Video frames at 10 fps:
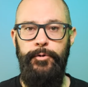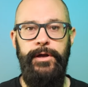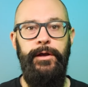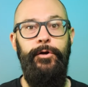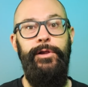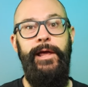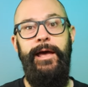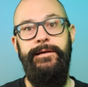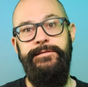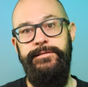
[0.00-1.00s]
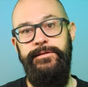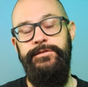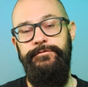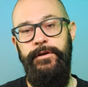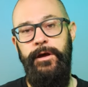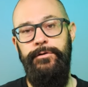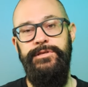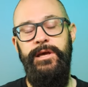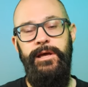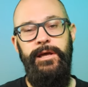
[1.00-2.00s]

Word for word: where you can get early access to these videos